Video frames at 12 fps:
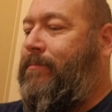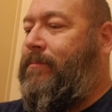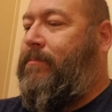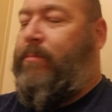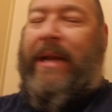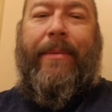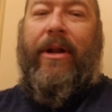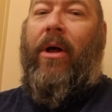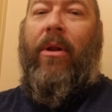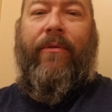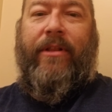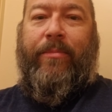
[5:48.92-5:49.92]
but I've been
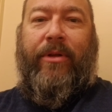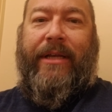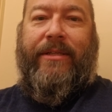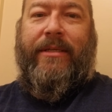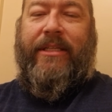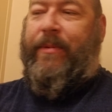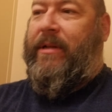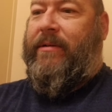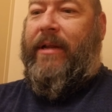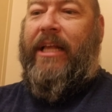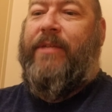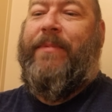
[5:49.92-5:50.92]
all over the place. It's been
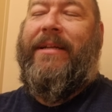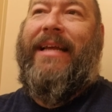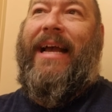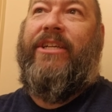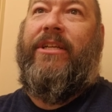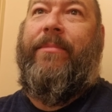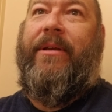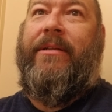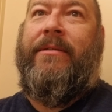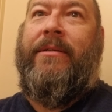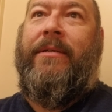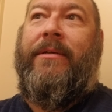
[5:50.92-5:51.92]
it's been actually
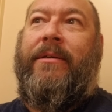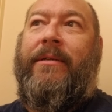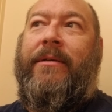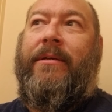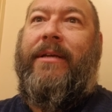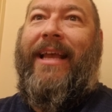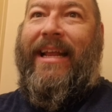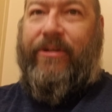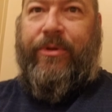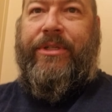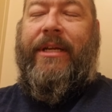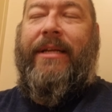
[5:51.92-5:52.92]
been
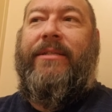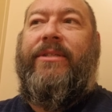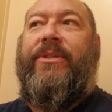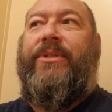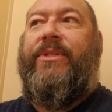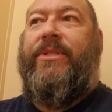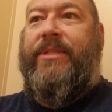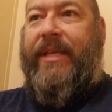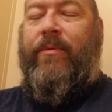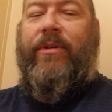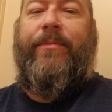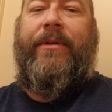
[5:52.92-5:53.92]
interesting to
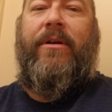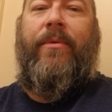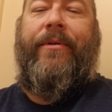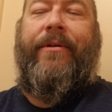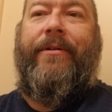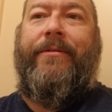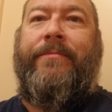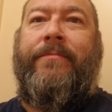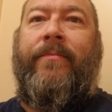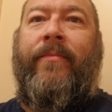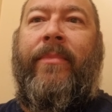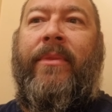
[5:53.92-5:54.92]
see what's been going on,
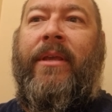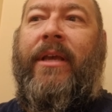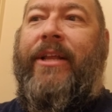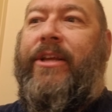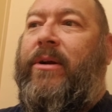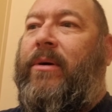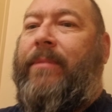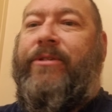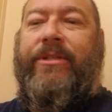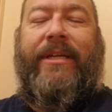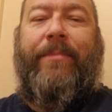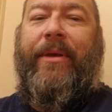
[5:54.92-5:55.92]
and you know I'm
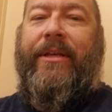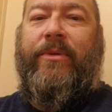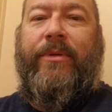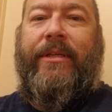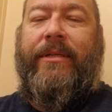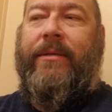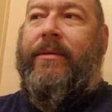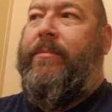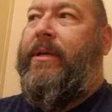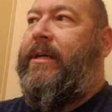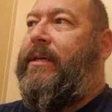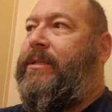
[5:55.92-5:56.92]
just at peace with it
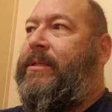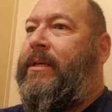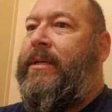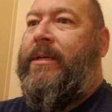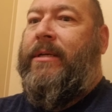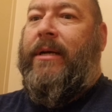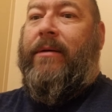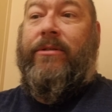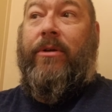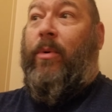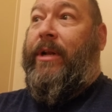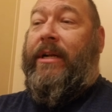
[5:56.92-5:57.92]
because I was
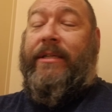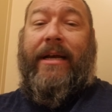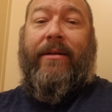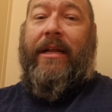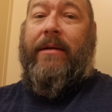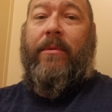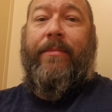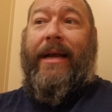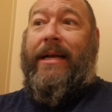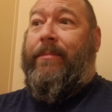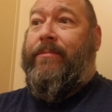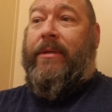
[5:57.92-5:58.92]
going into town and coming
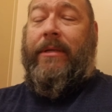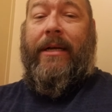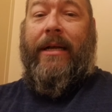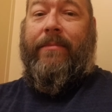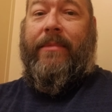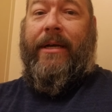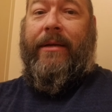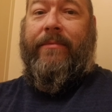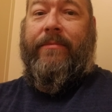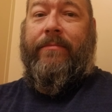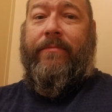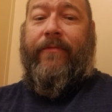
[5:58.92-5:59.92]
back. I'm I got my
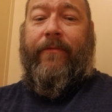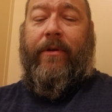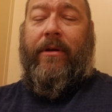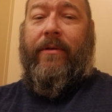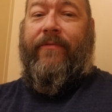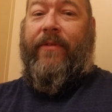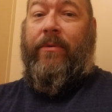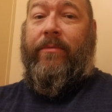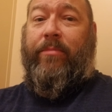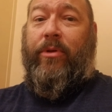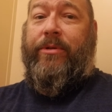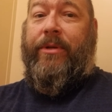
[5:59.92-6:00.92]
uh, phone
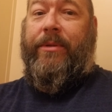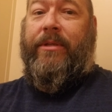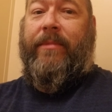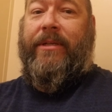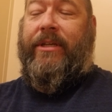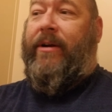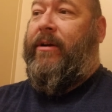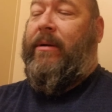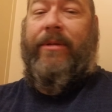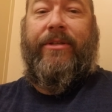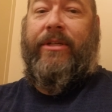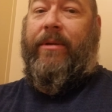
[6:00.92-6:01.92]
Bluetooth to my stereo.
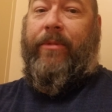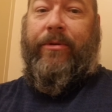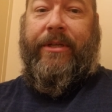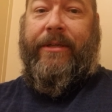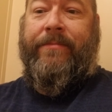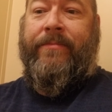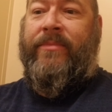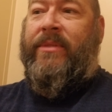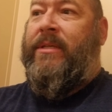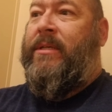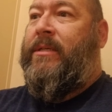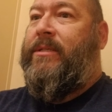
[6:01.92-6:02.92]
I'm listening to music
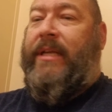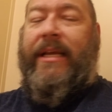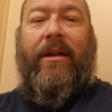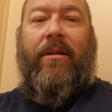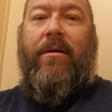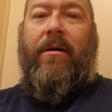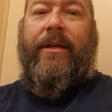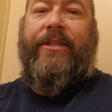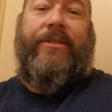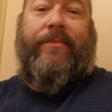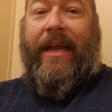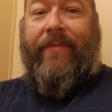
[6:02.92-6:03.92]
singing along and
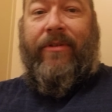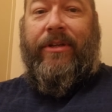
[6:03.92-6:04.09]
just having a